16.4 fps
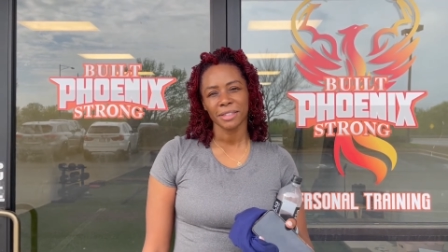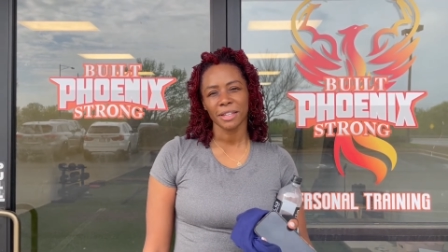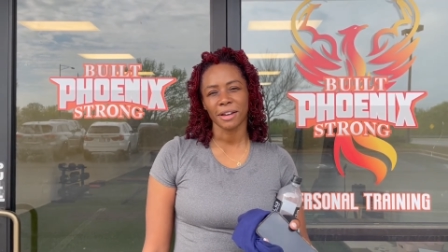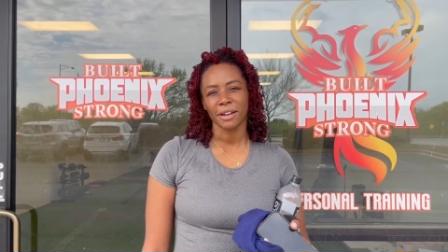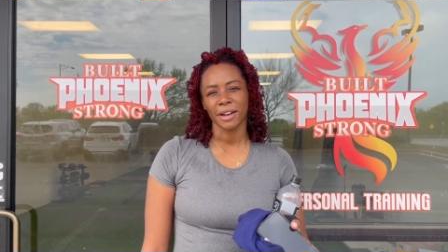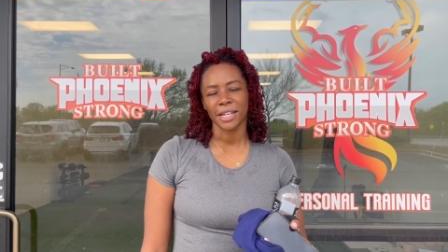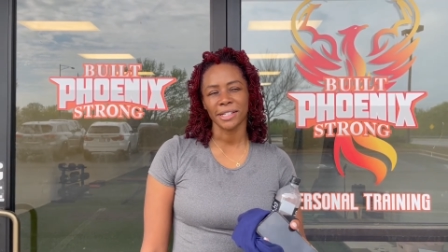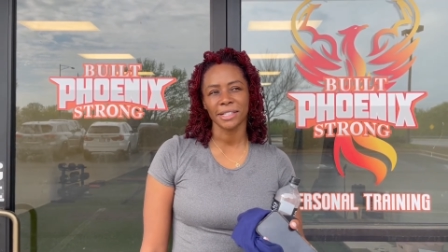
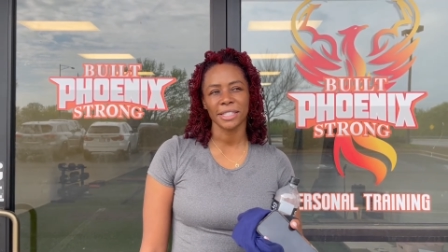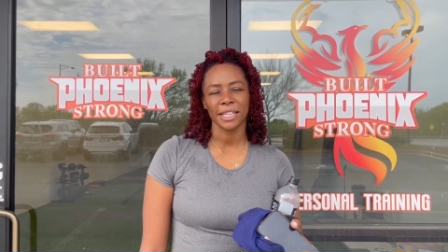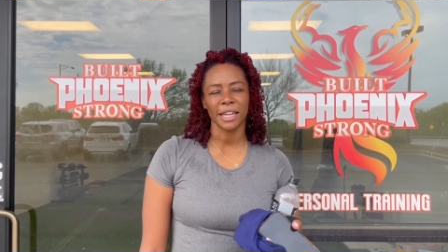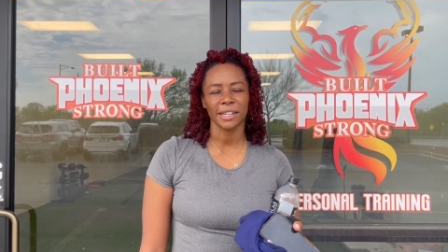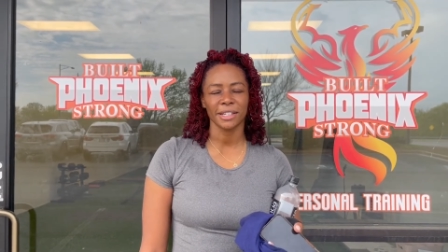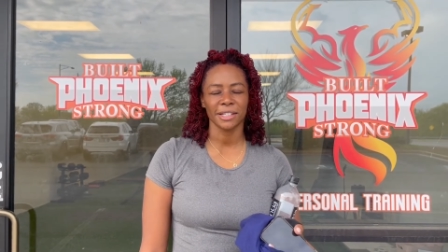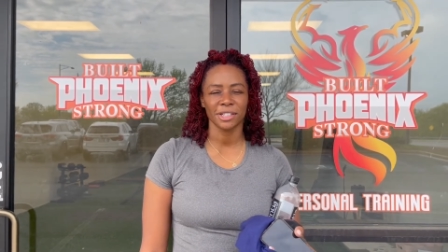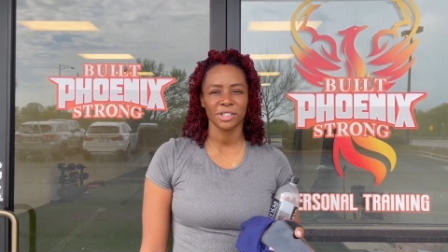so I
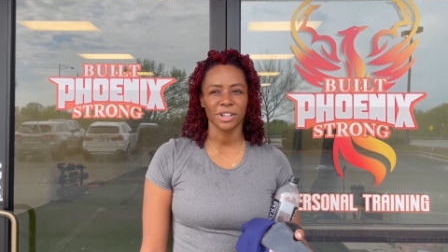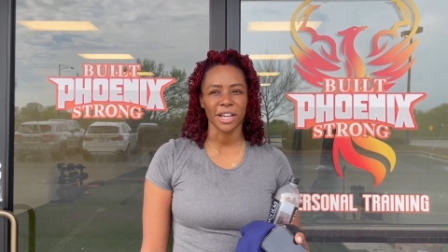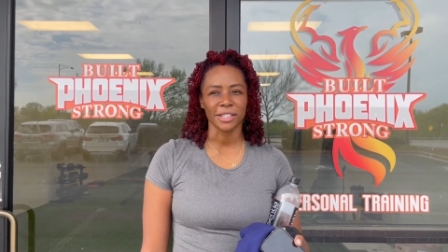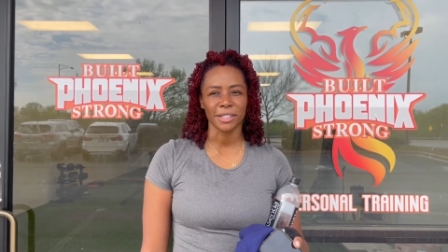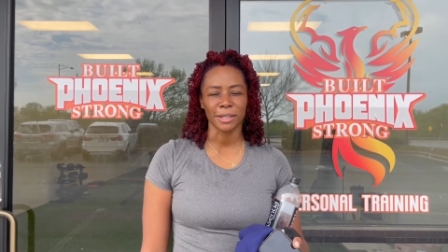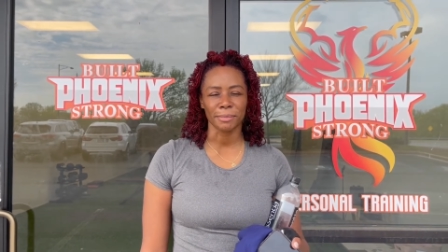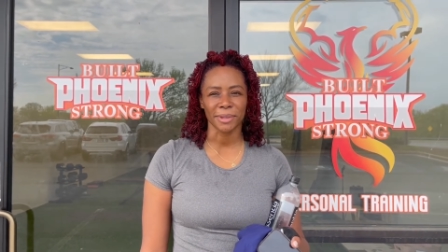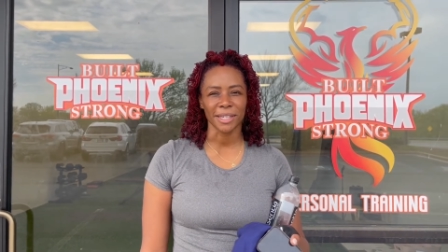decided to
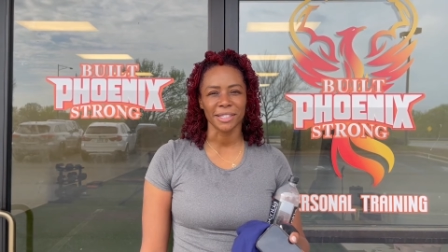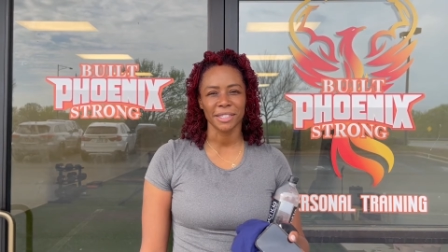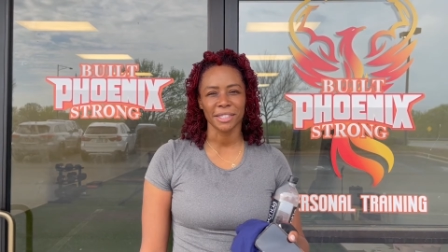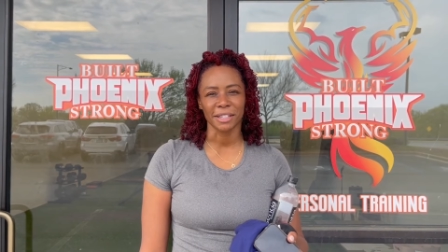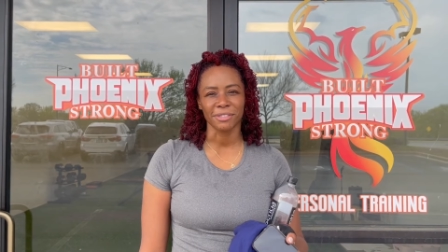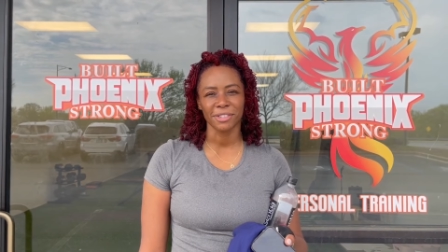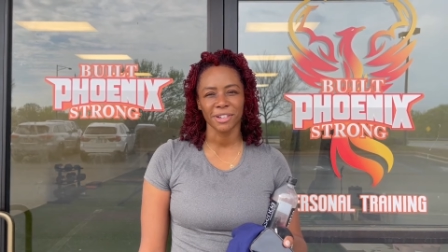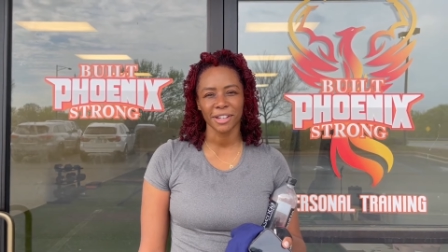try someplace
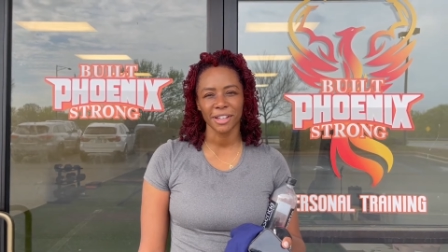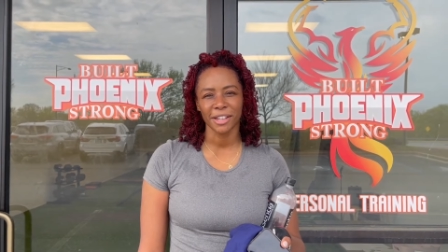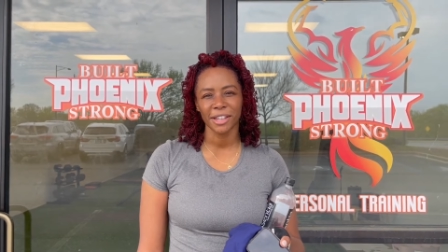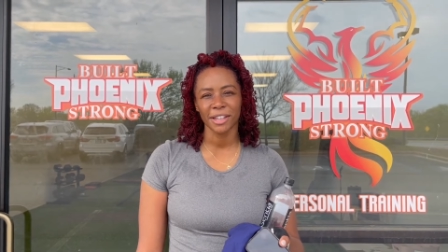different.